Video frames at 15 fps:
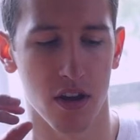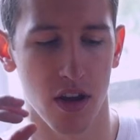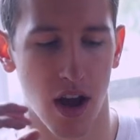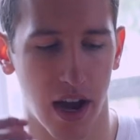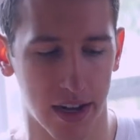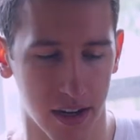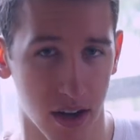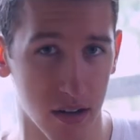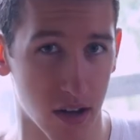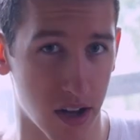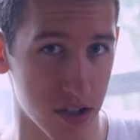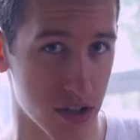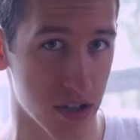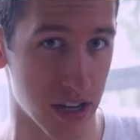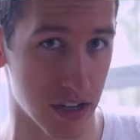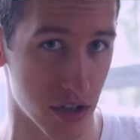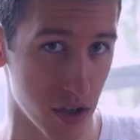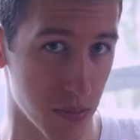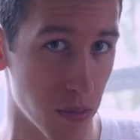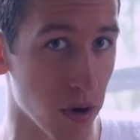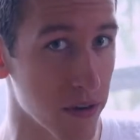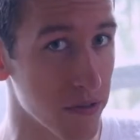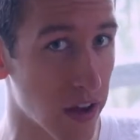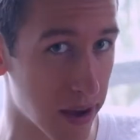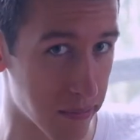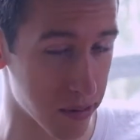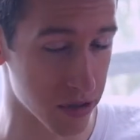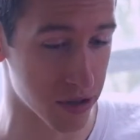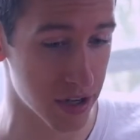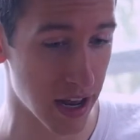I cut losses at
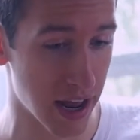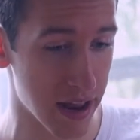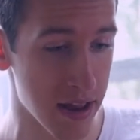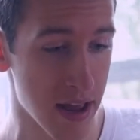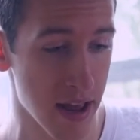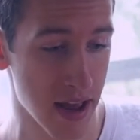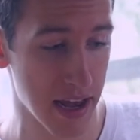2.5%,